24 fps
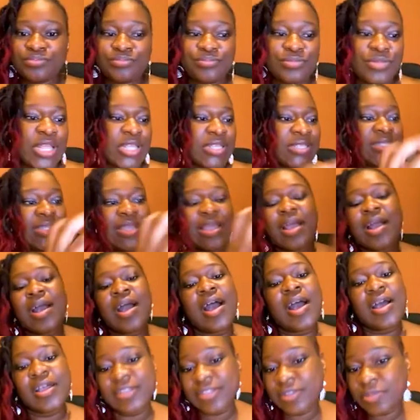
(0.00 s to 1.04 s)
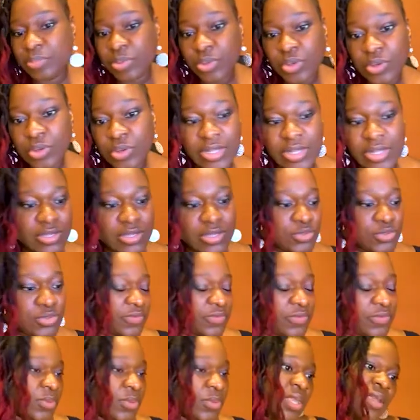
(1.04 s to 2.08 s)
let's say, a hospitalist, or
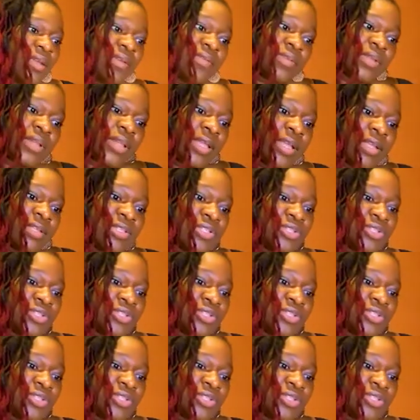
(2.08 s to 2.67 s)
if you can't relate